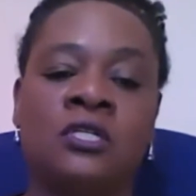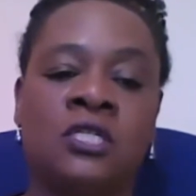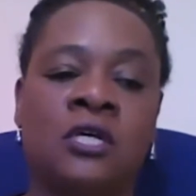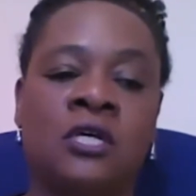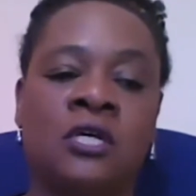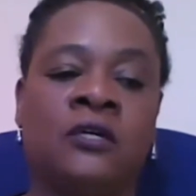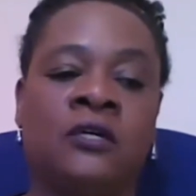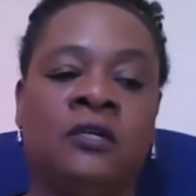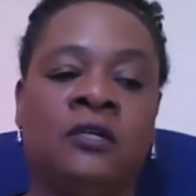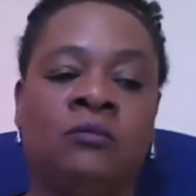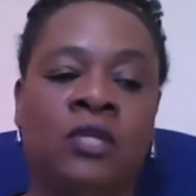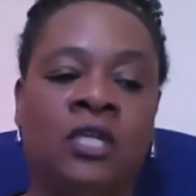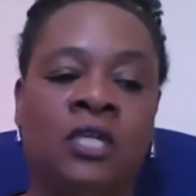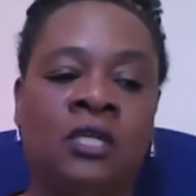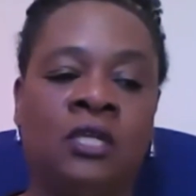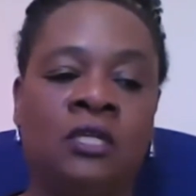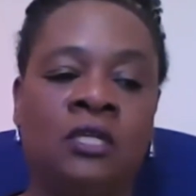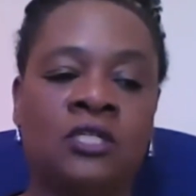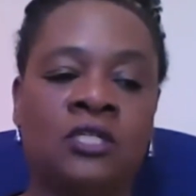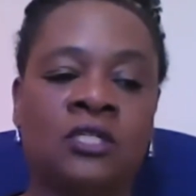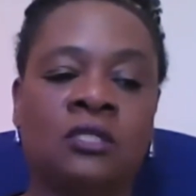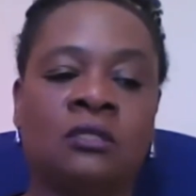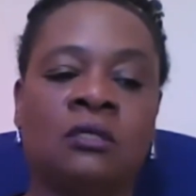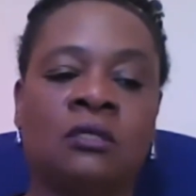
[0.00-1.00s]
time
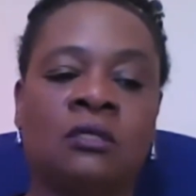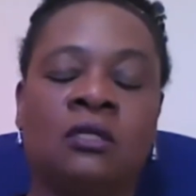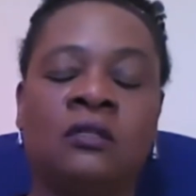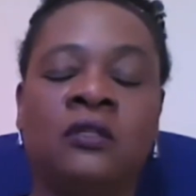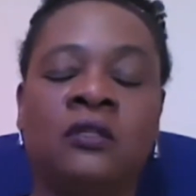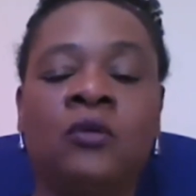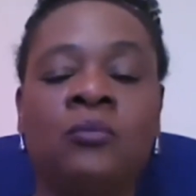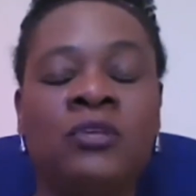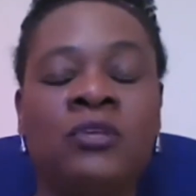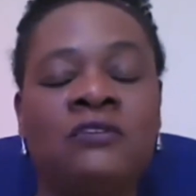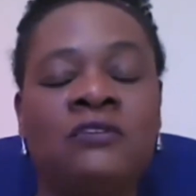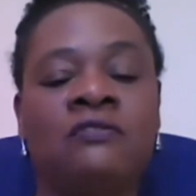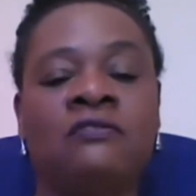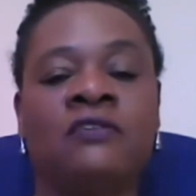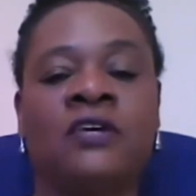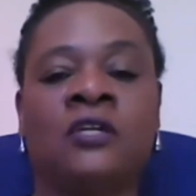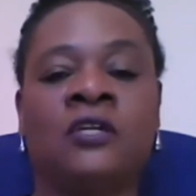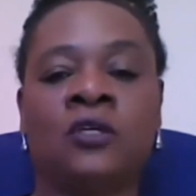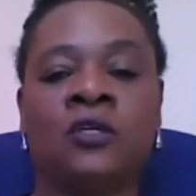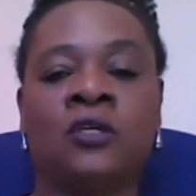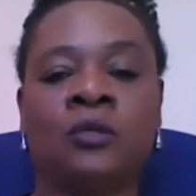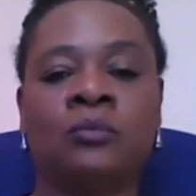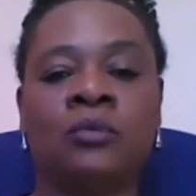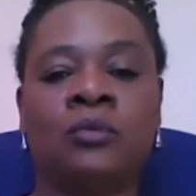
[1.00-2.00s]
each, and they're a bit fed
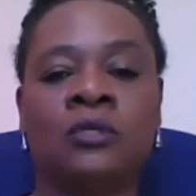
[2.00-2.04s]
up.